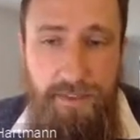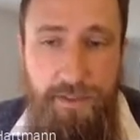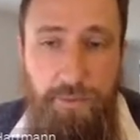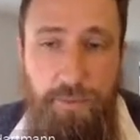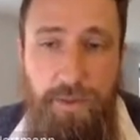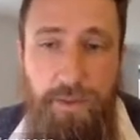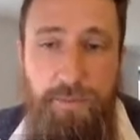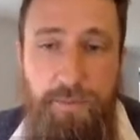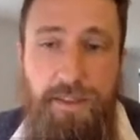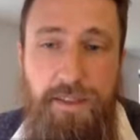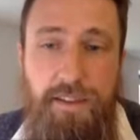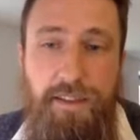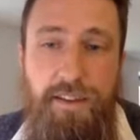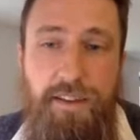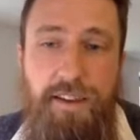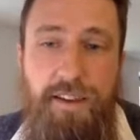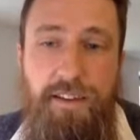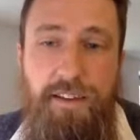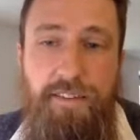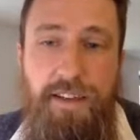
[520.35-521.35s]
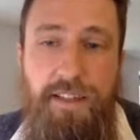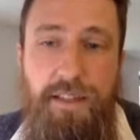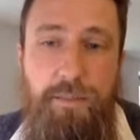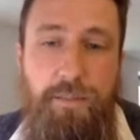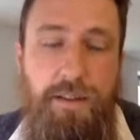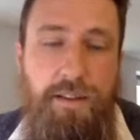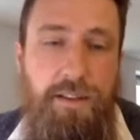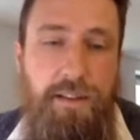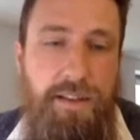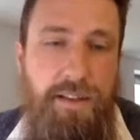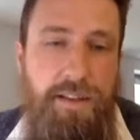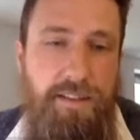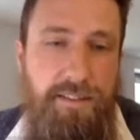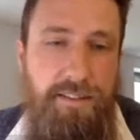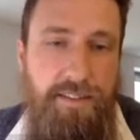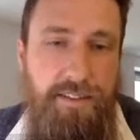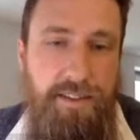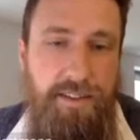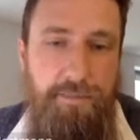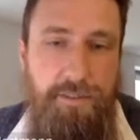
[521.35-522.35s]
it will be available
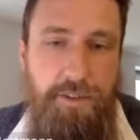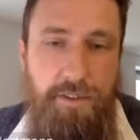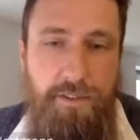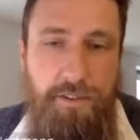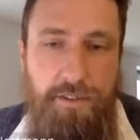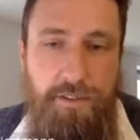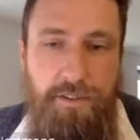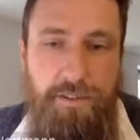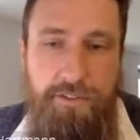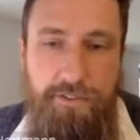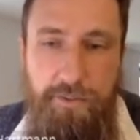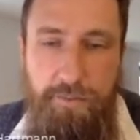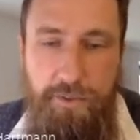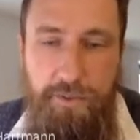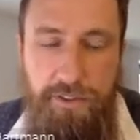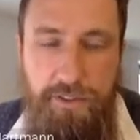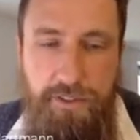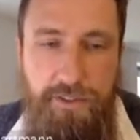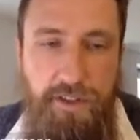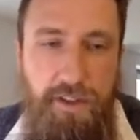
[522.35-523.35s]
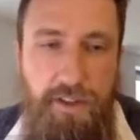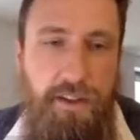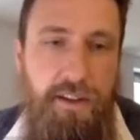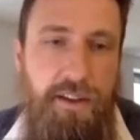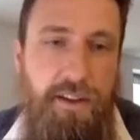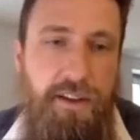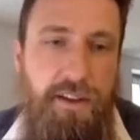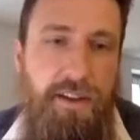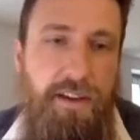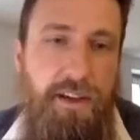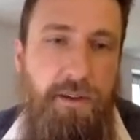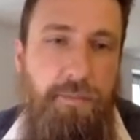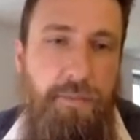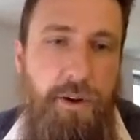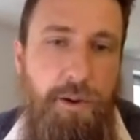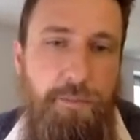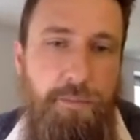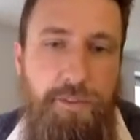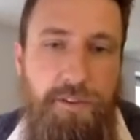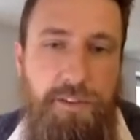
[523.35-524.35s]
at your local distributor
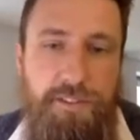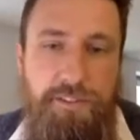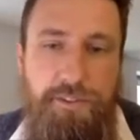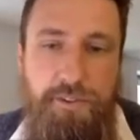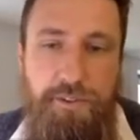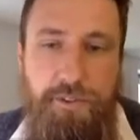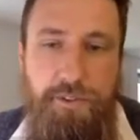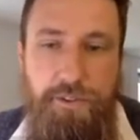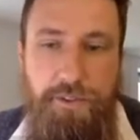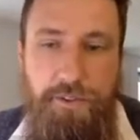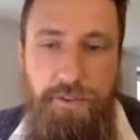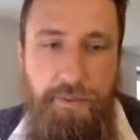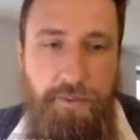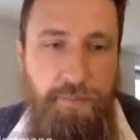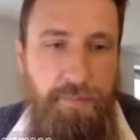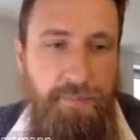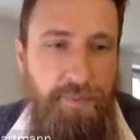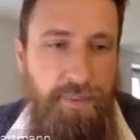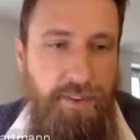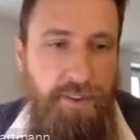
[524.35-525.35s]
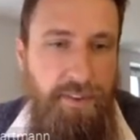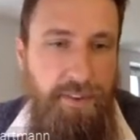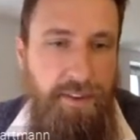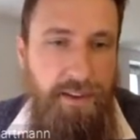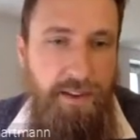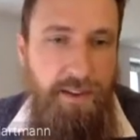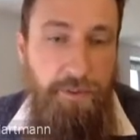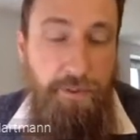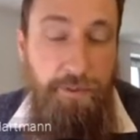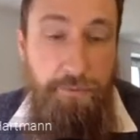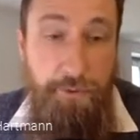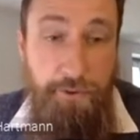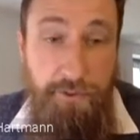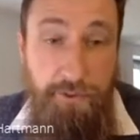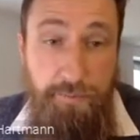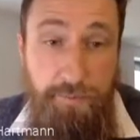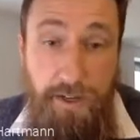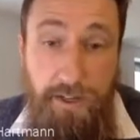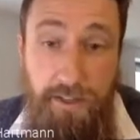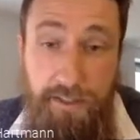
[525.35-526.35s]
hopefully soon. The
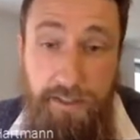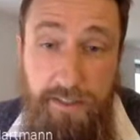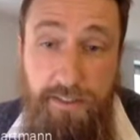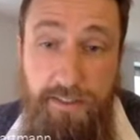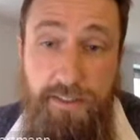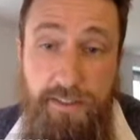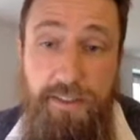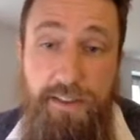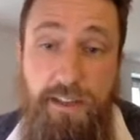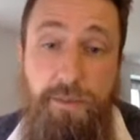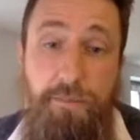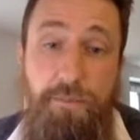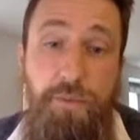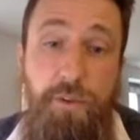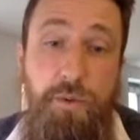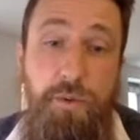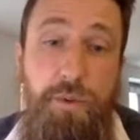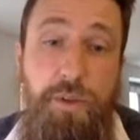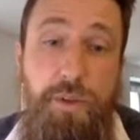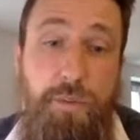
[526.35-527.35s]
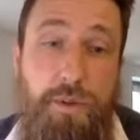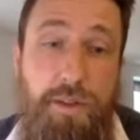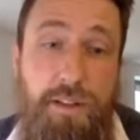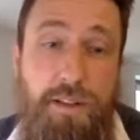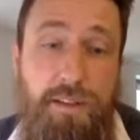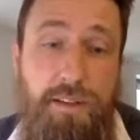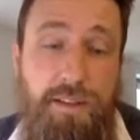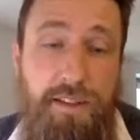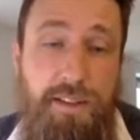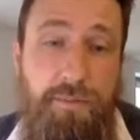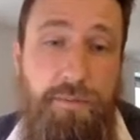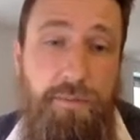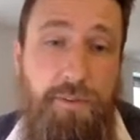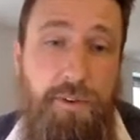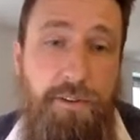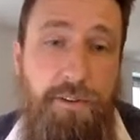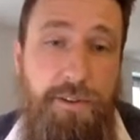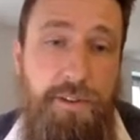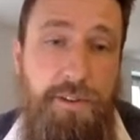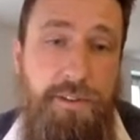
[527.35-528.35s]
first market we will
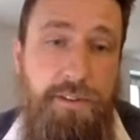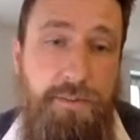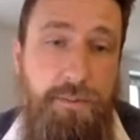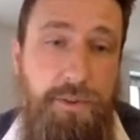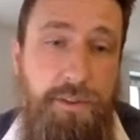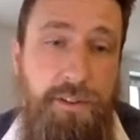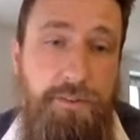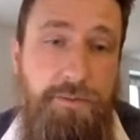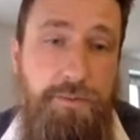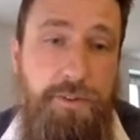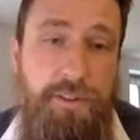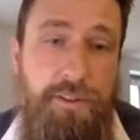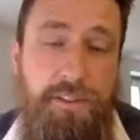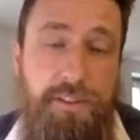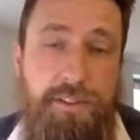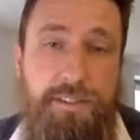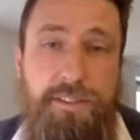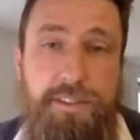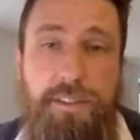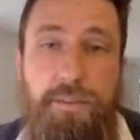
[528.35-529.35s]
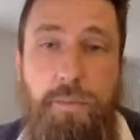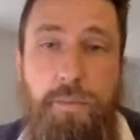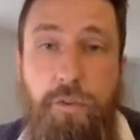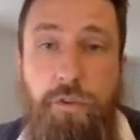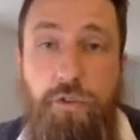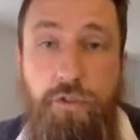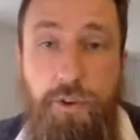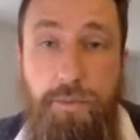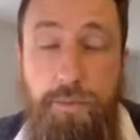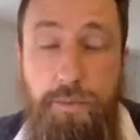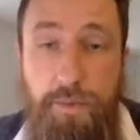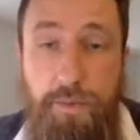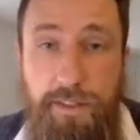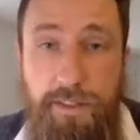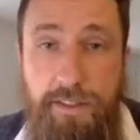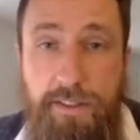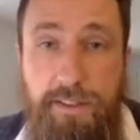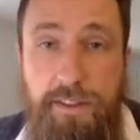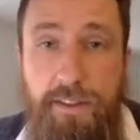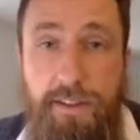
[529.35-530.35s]
offer this product for is the German
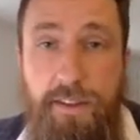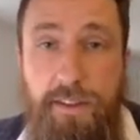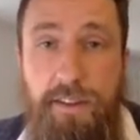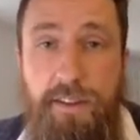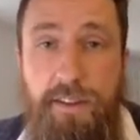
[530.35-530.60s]
market.